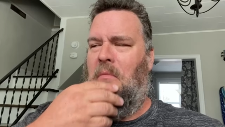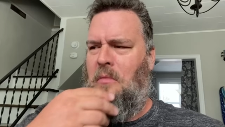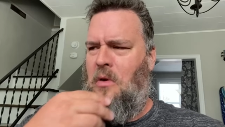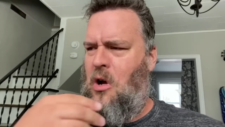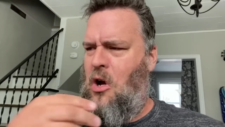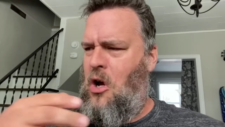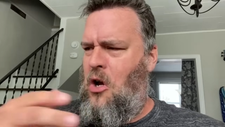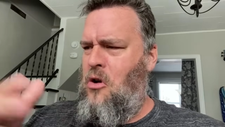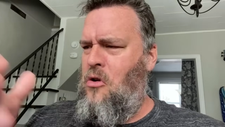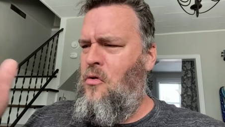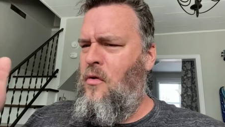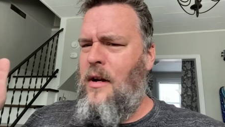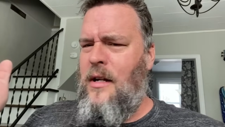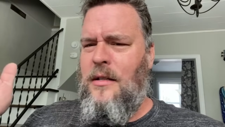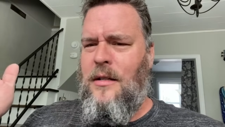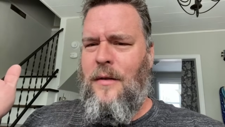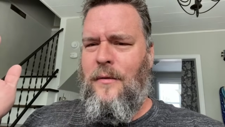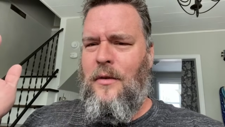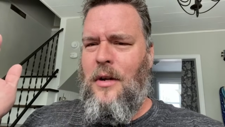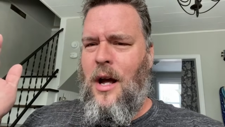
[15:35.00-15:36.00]

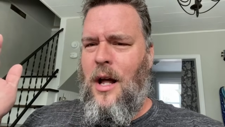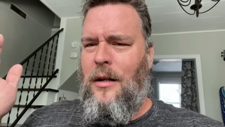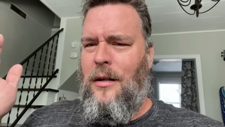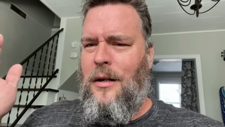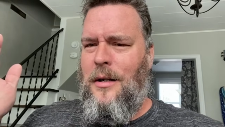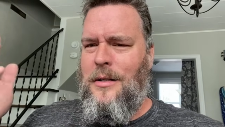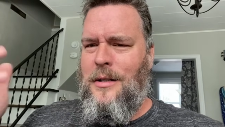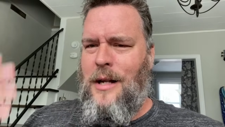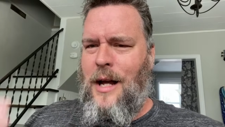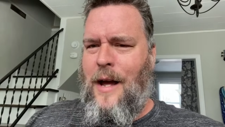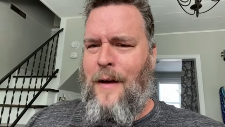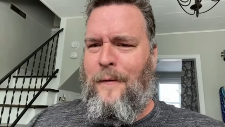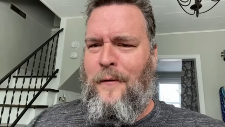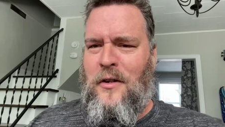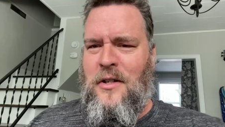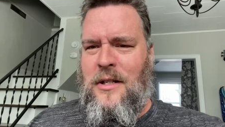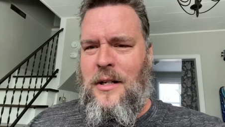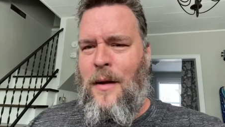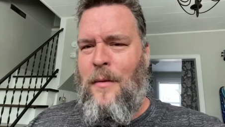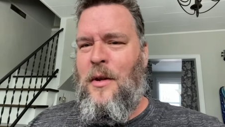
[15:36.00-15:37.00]
hundreds of dollars off or
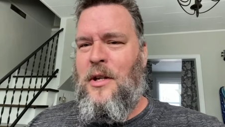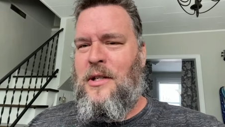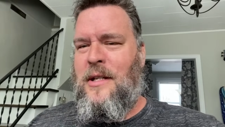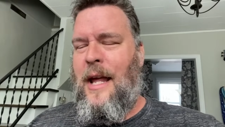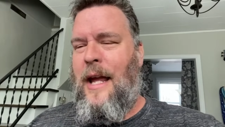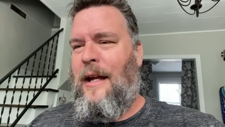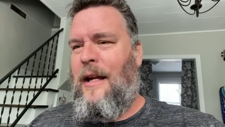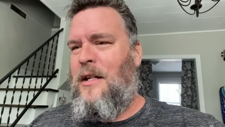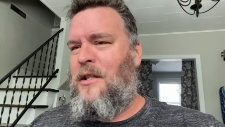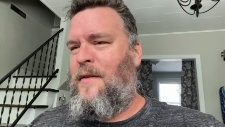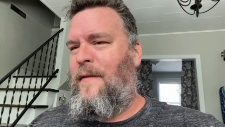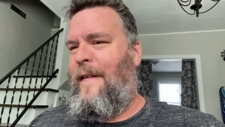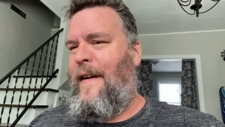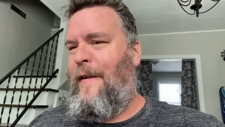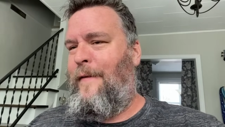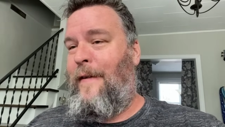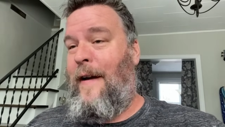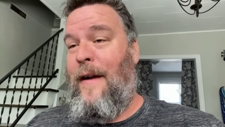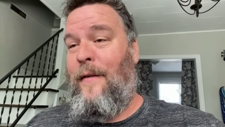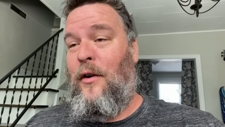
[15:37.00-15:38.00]
something. It's like it's
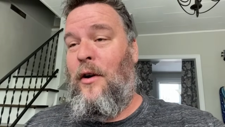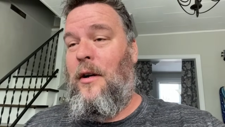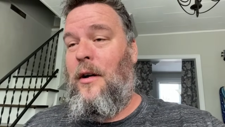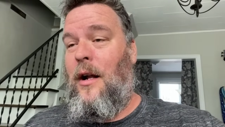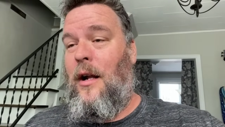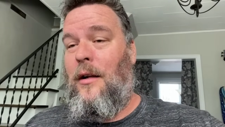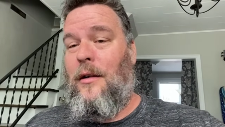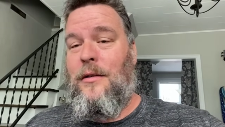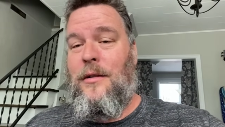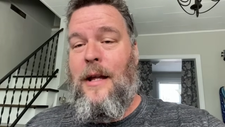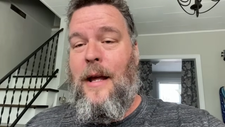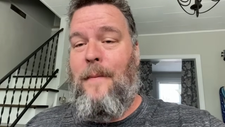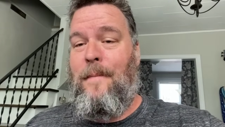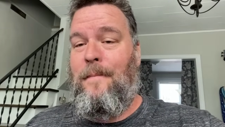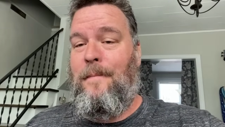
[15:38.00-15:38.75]
$500 then,